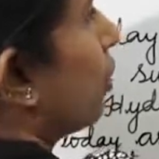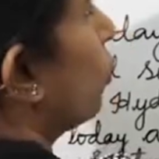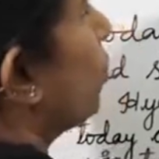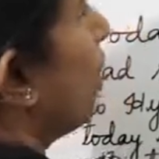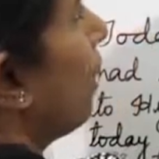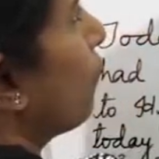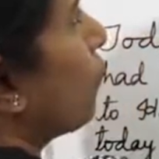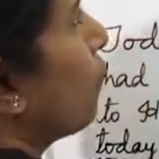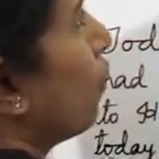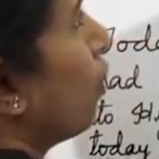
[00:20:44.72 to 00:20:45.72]
You have
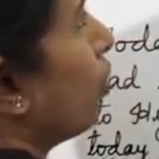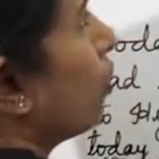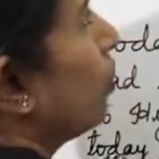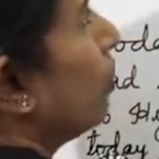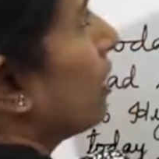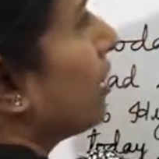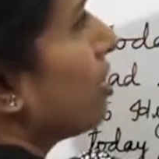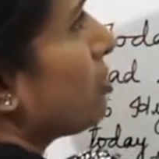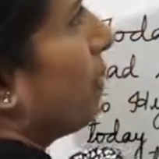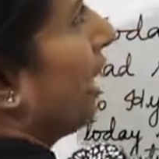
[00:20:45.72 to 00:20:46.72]
to follow
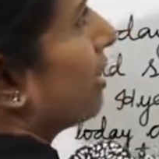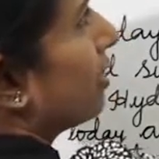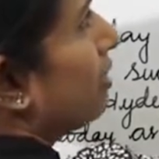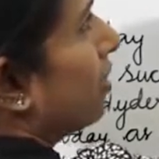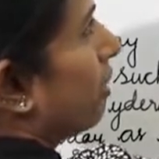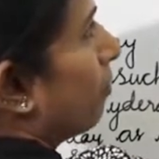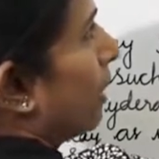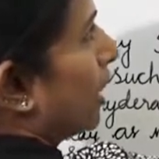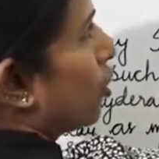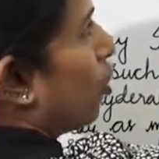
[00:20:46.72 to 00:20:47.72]
this pattern
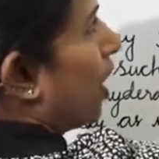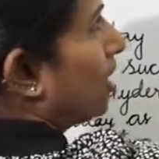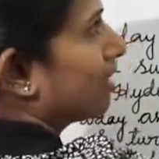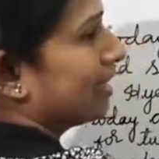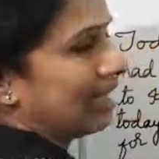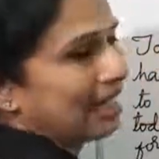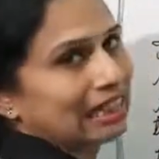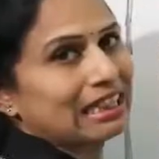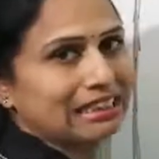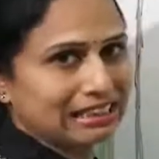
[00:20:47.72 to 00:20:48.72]
but not
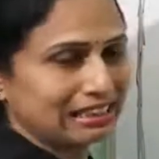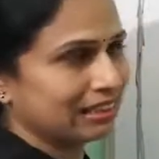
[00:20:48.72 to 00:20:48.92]
this.